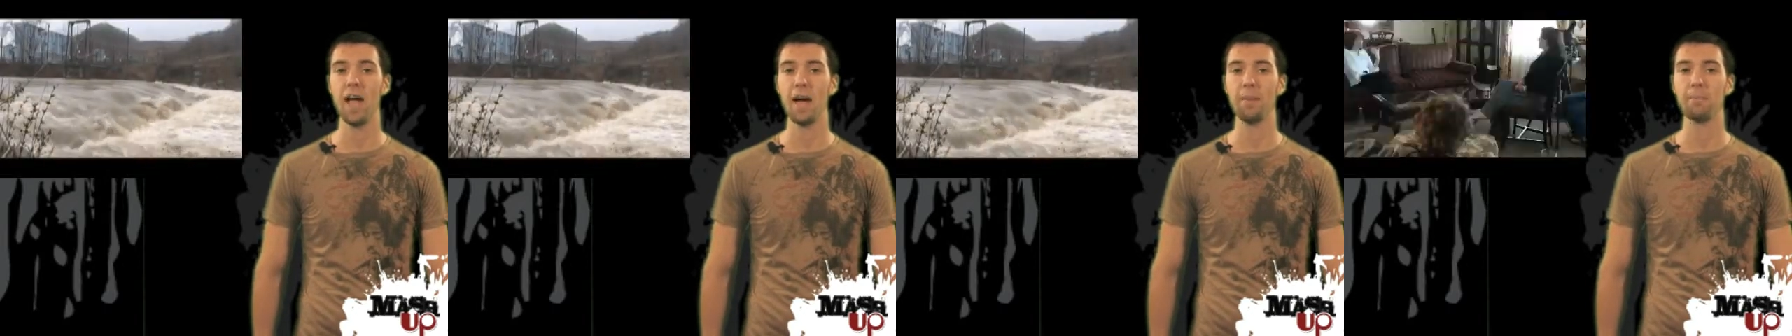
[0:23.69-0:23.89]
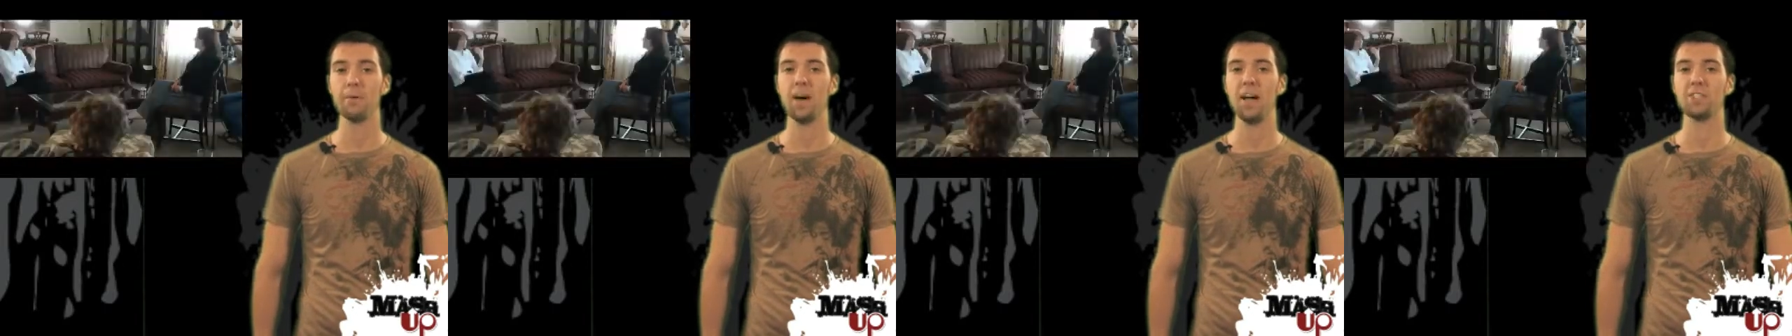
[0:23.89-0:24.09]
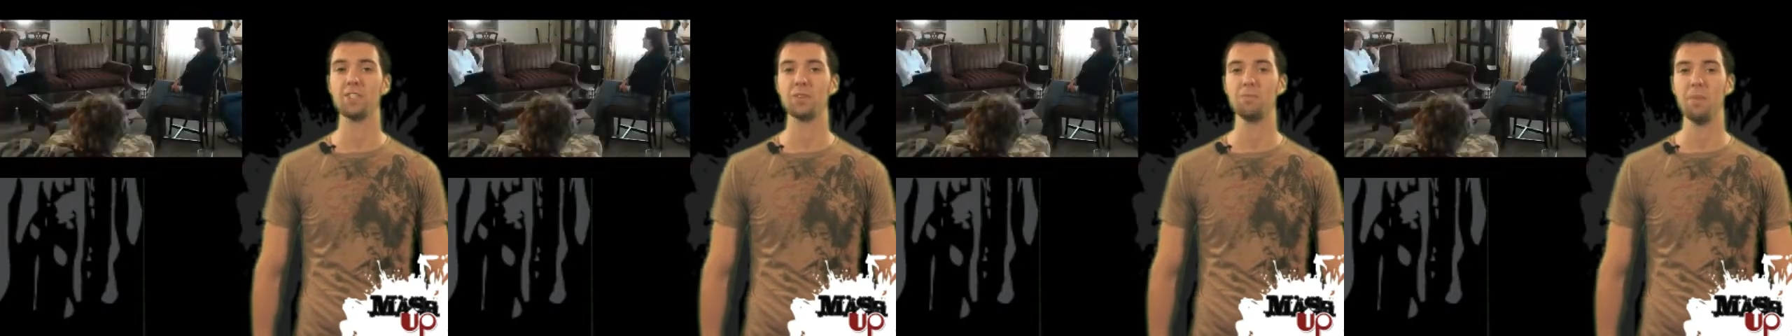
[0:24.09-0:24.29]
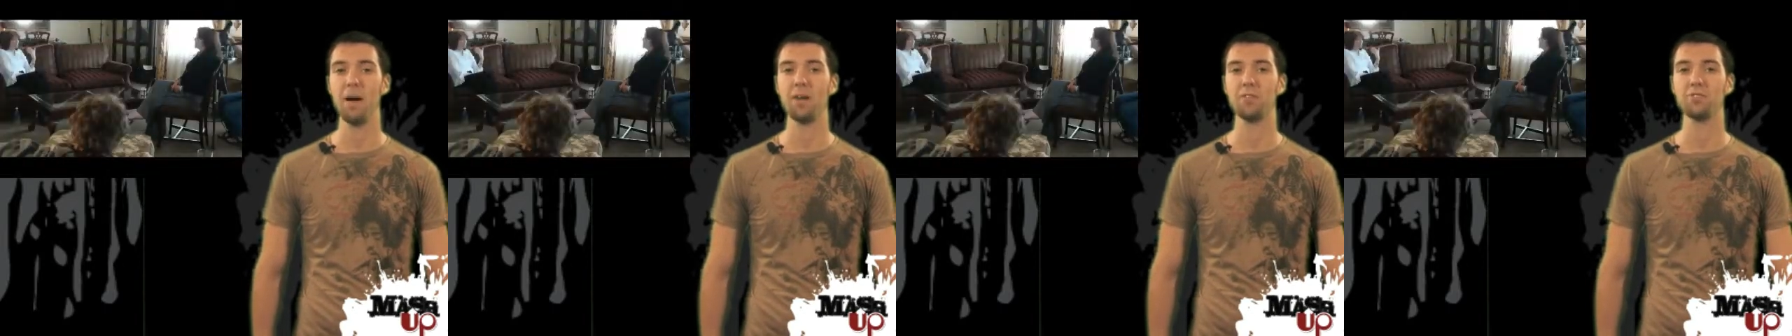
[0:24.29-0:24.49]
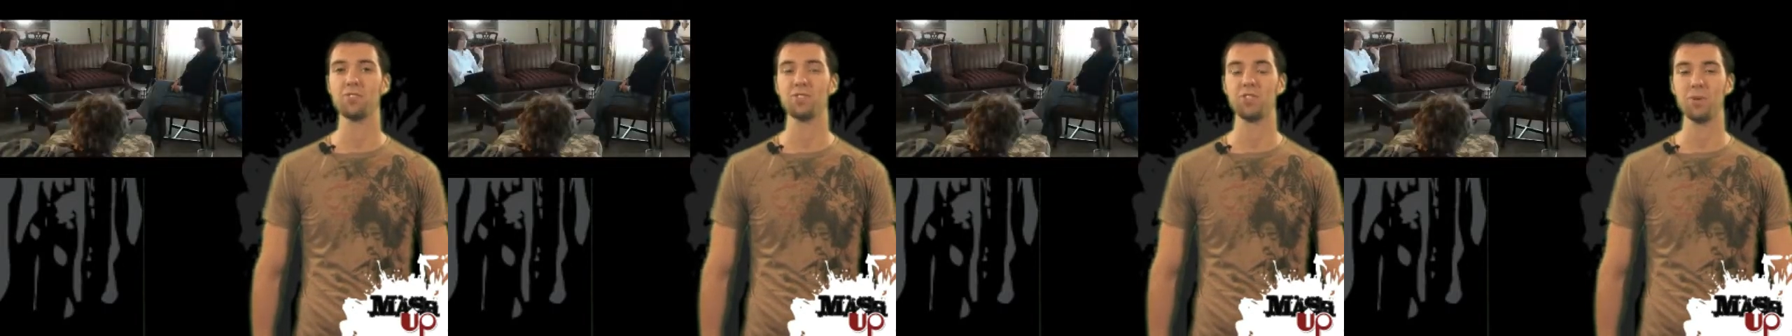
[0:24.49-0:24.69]
Appalachian
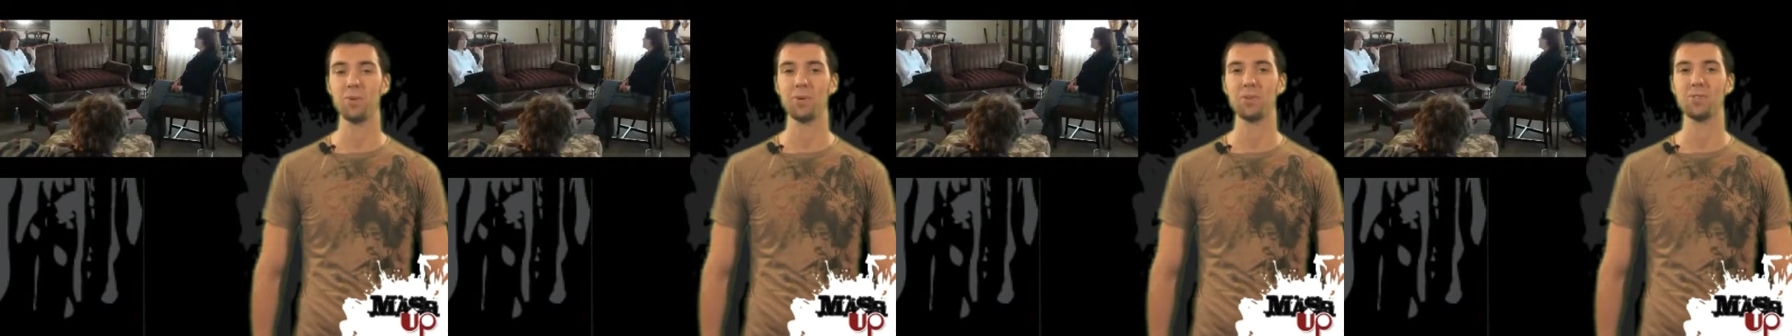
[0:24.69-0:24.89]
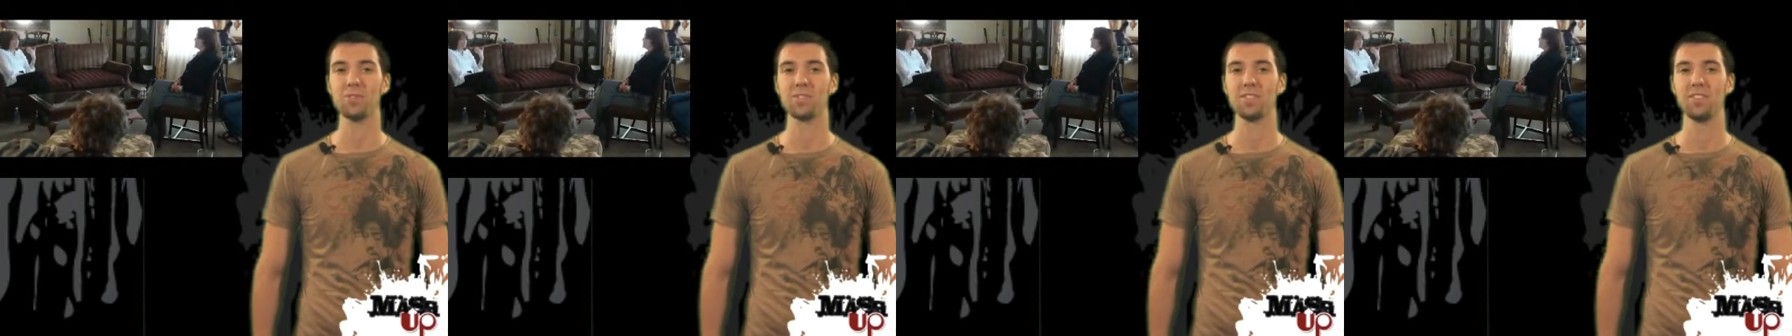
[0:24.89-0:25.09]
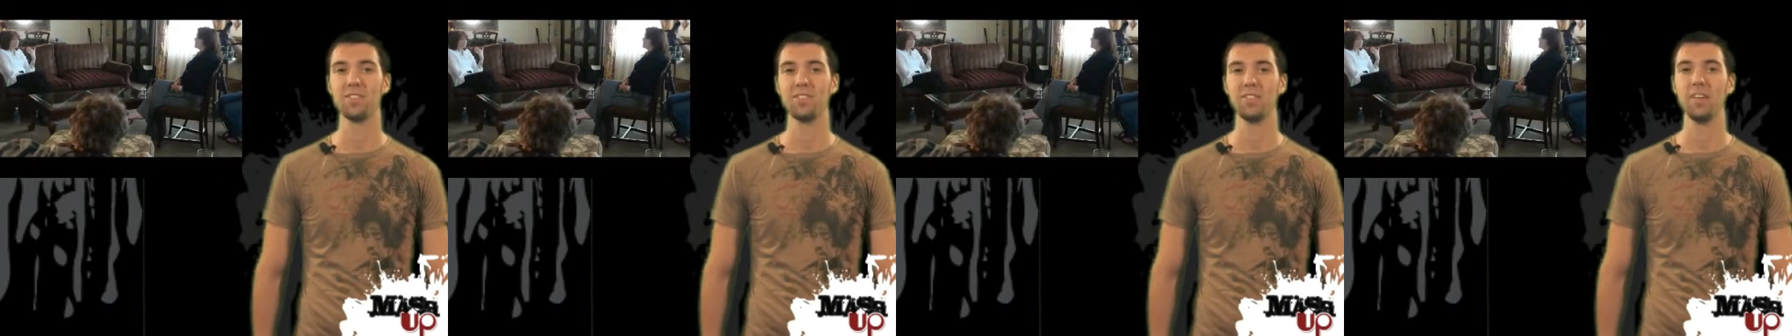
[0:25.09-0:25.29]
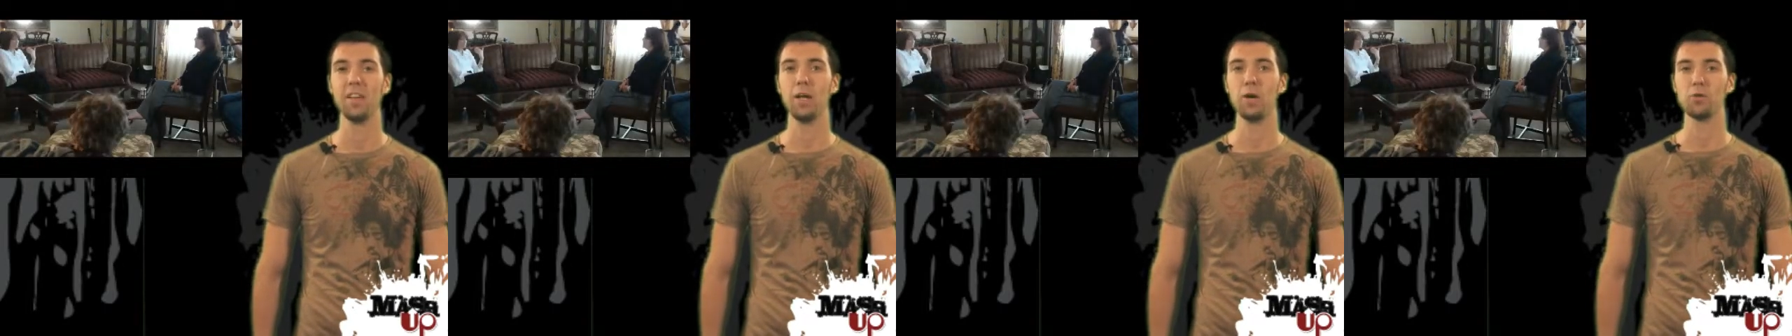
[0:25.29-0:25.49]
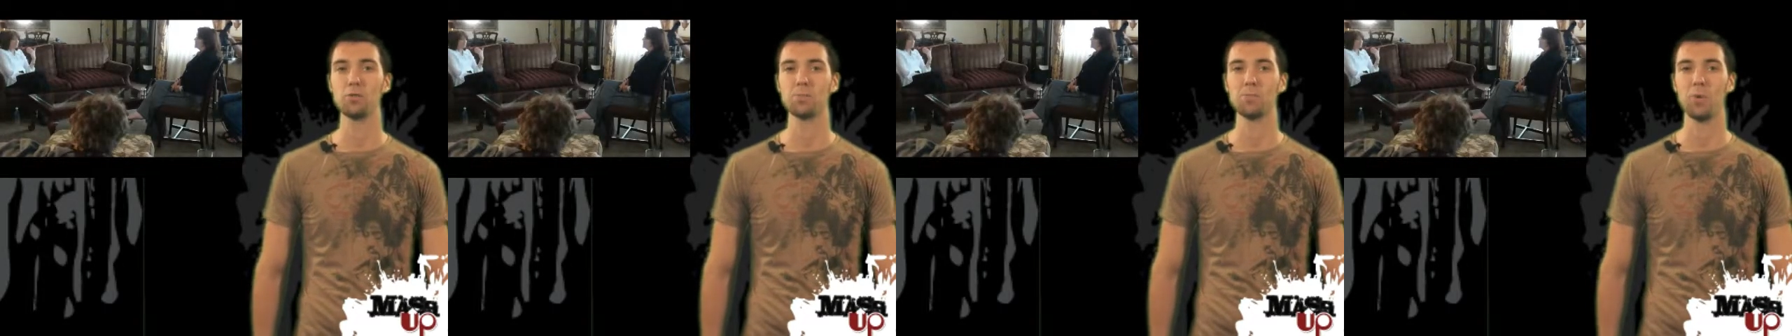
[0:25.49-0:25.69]
Mountain Stewards.
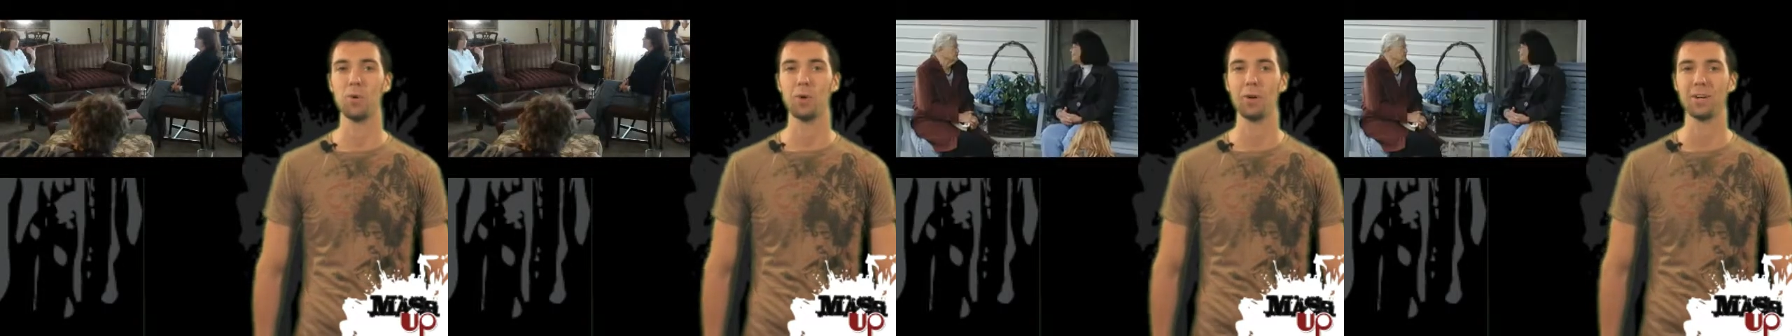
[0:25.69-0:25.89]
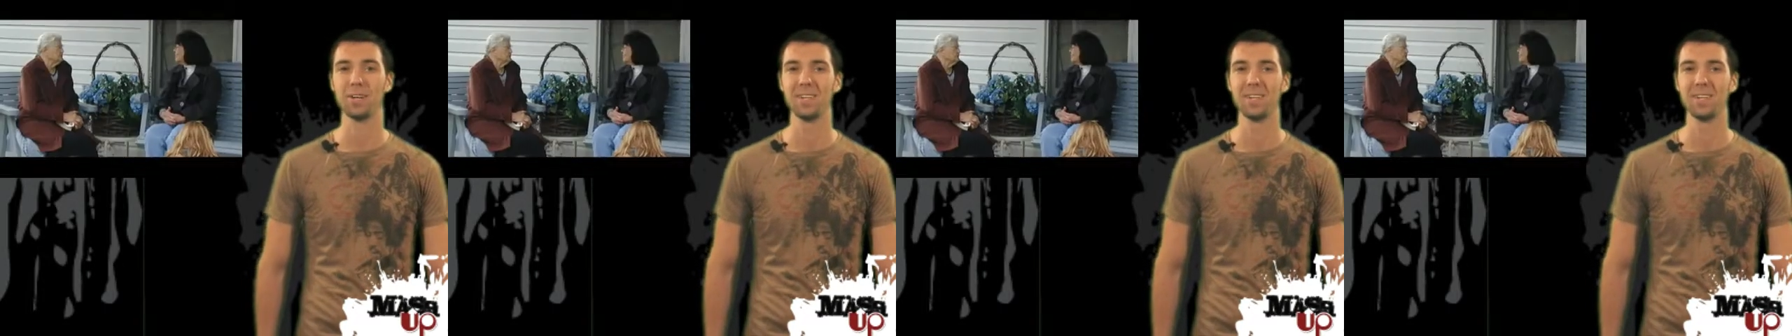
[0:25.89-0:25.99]
Here's more.